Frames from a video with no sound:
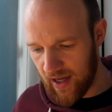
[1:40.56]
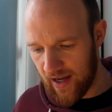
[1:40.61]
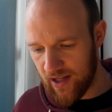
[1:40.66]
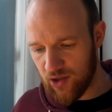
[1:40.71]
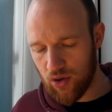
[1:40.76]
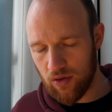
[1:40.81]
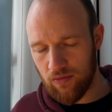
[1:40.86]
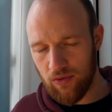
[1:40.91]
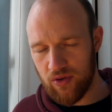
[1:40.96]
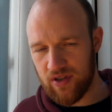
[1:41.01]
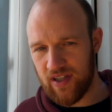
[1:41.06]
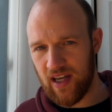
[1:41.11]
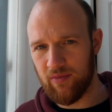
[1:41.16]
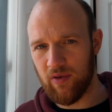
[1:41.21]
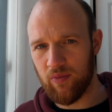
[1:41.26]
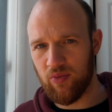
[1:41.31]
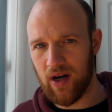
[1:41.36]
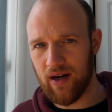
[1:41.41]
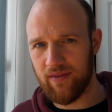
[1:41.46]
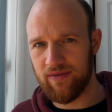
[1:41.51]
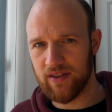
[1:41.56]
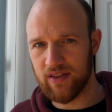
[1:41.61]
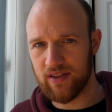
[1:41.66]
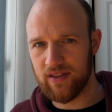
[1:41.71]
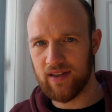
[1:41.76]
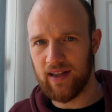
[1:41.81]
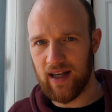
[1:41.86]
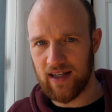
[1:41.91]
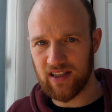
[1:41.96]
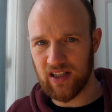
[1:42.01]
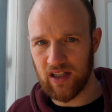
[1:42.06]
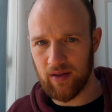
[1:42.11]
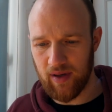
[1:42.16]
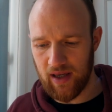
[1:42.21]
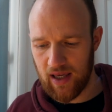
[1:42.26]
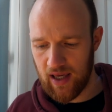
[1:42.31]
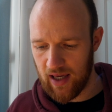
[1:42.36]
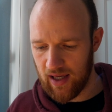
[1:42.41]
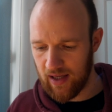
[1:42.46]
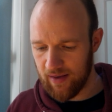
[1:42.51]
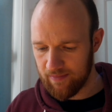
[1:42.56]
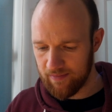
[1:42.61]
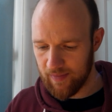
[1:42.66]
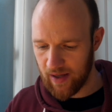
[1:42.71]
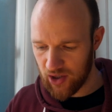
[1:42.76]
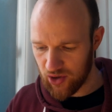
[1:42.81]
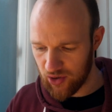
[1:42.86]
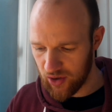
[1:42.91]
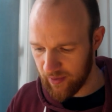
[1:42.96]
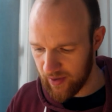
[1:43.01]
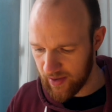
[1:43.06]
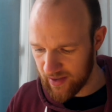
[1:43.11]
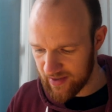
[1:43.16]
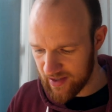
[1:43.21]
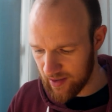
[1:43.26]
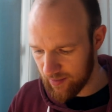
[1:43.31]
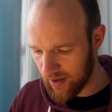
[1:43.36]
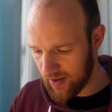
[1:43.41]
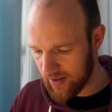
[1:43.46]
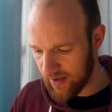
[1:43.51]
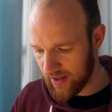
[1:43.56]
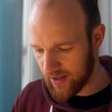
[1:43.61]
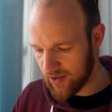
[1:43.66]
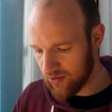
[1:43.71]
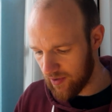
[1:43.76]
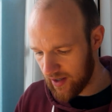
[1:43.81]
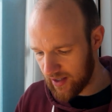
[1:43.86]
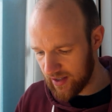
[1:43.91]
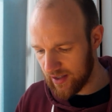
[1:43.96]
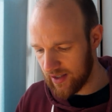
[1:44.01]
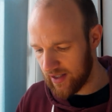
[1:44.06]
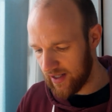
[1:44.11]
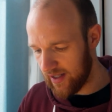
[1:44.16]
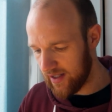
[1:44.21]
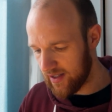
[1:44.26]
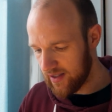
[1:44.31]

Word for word: Get into a routine with breakfast. That's gonna be key. Make sure you eat the similar things regularly.